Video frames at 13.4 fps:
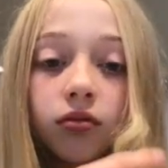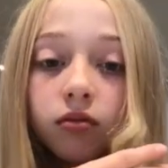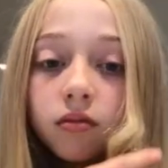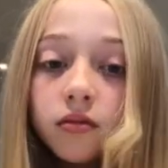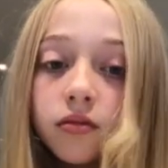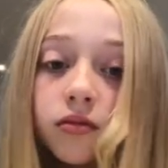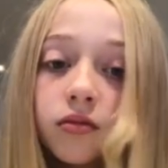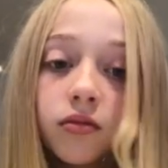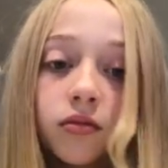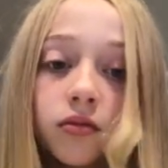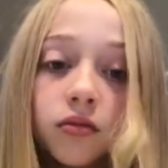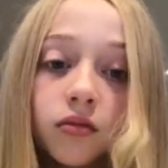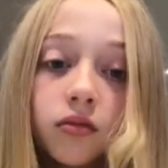
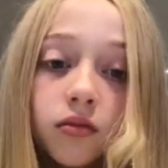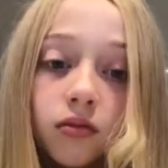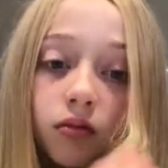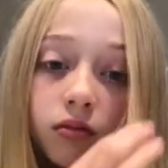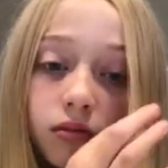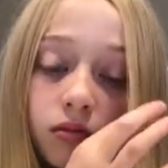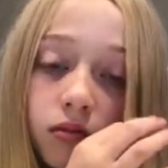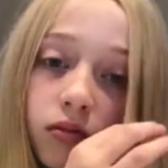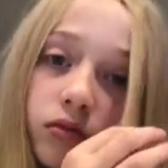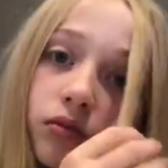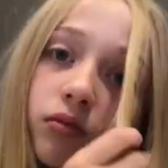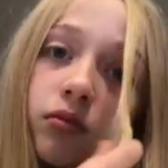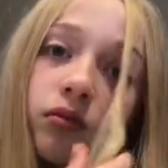
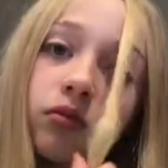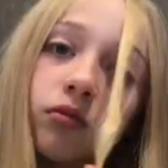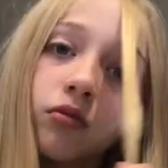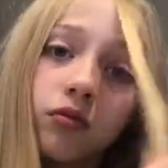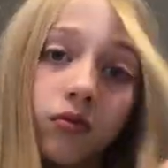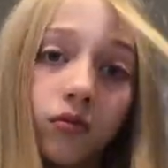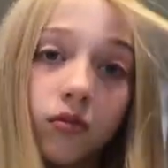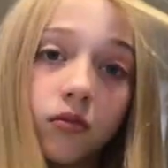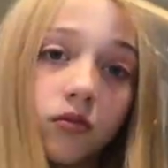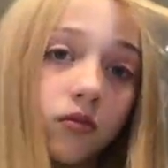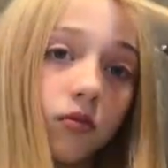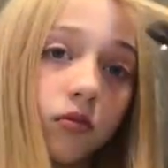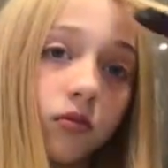
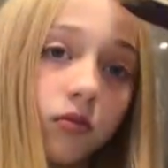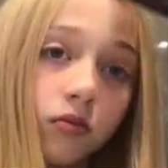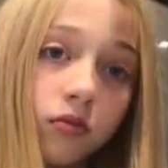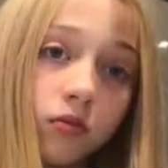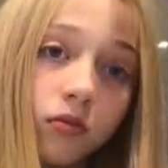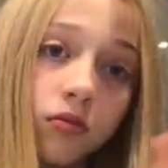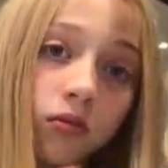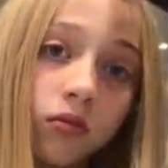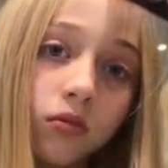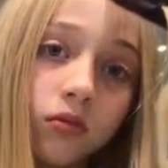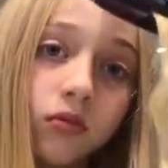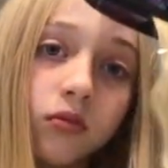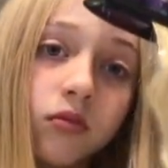
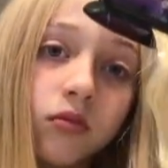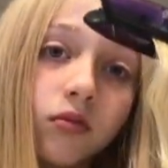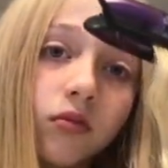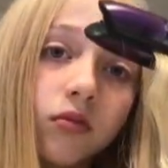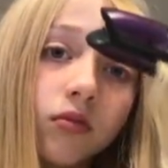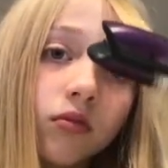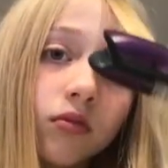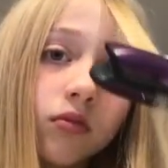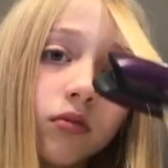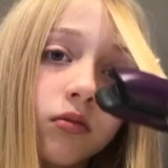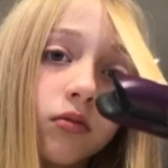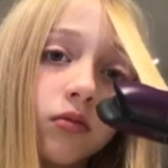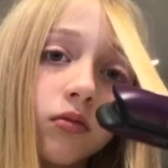
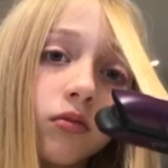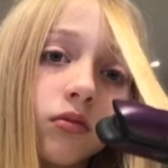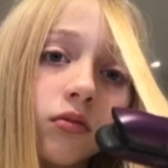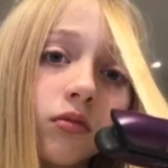(not speaking)